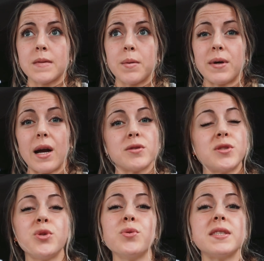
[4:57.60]
but I was
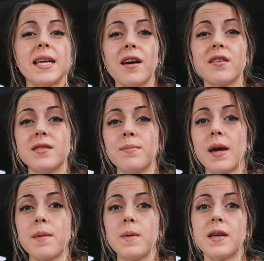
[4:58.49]
too scared to
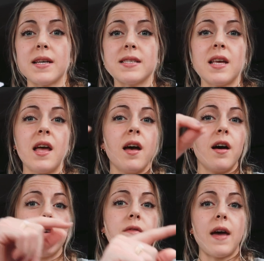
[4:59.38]
make because
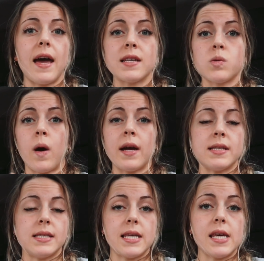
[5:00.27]
of X, Y,
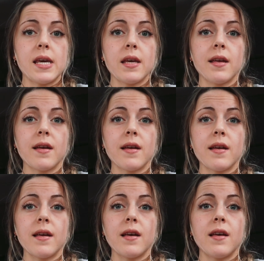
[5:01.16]
and Z.
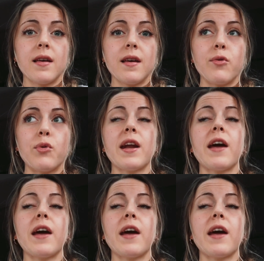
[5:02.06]
When